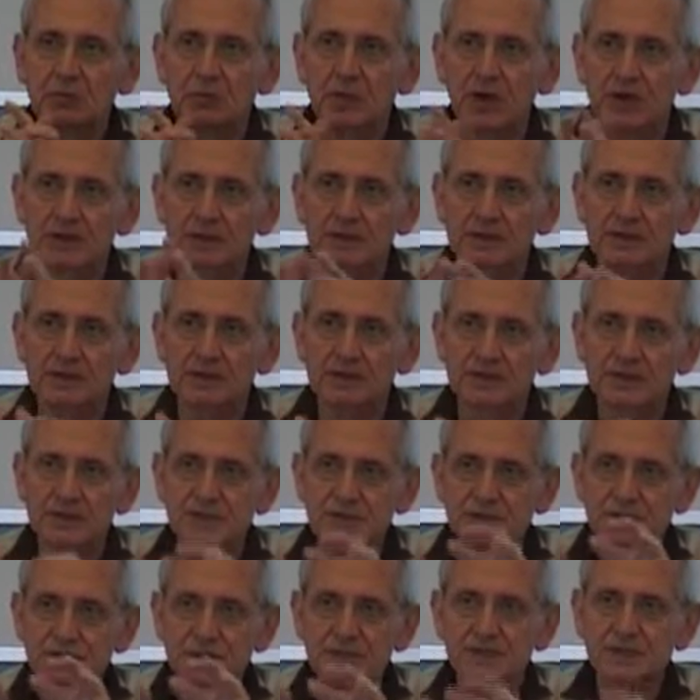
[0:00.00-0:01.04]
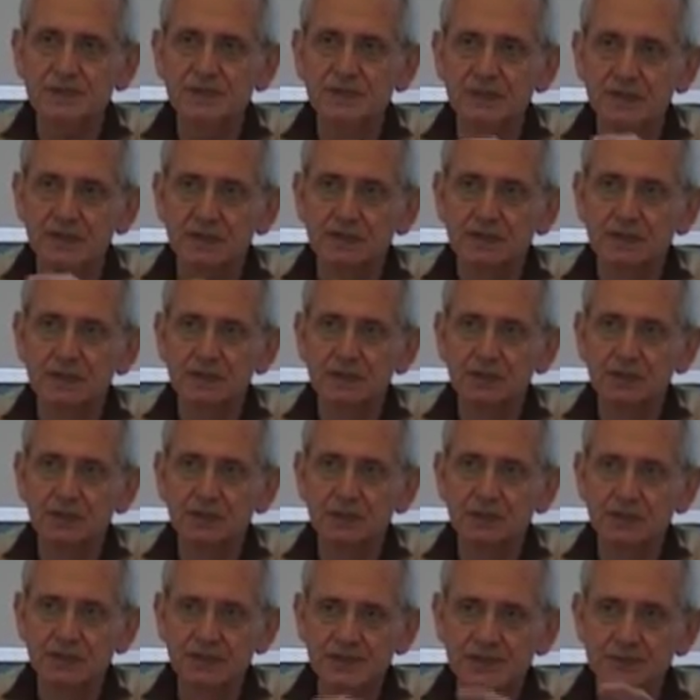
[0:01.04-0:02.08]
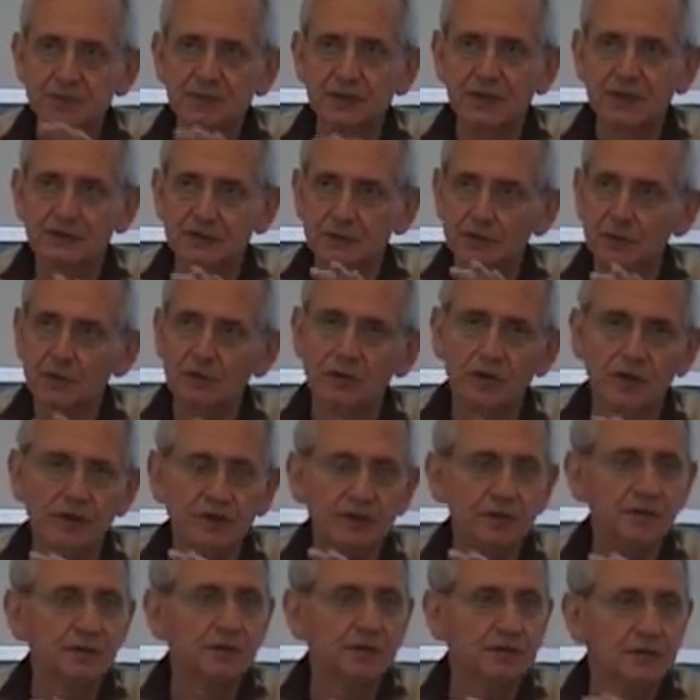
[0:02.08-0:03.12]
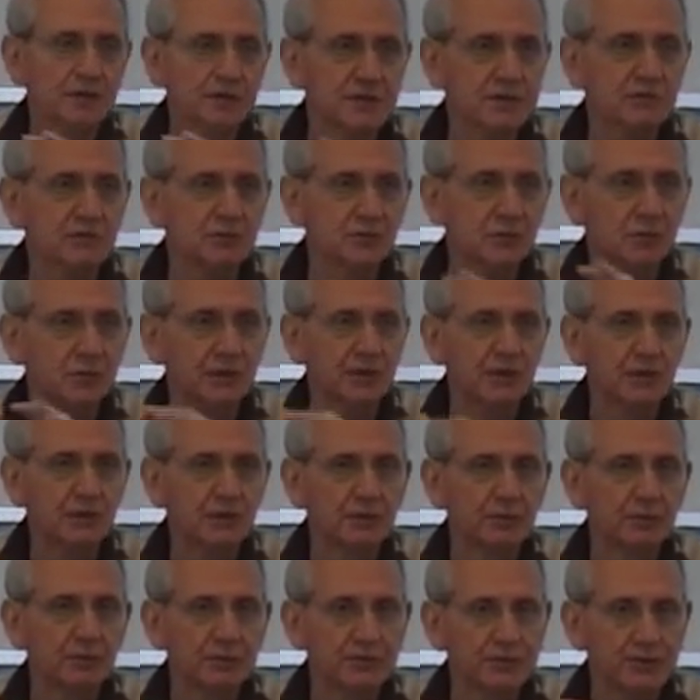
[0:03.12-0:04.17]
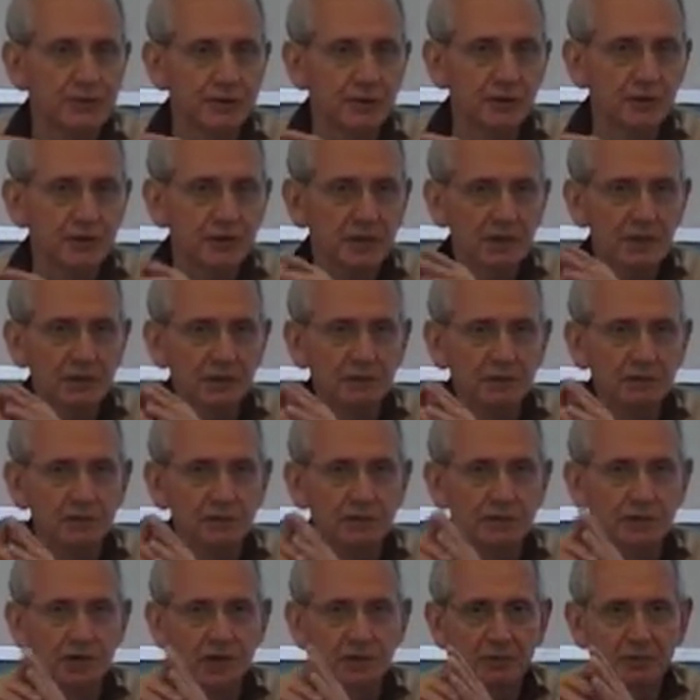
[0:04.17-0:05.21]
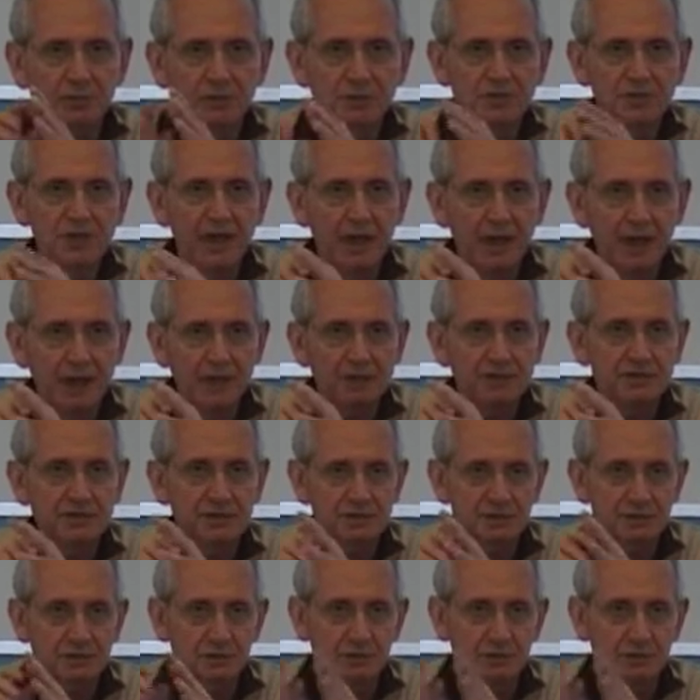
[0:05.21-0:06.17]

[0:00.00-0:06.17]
But since the present pattern of activities would be preserved and would not be changed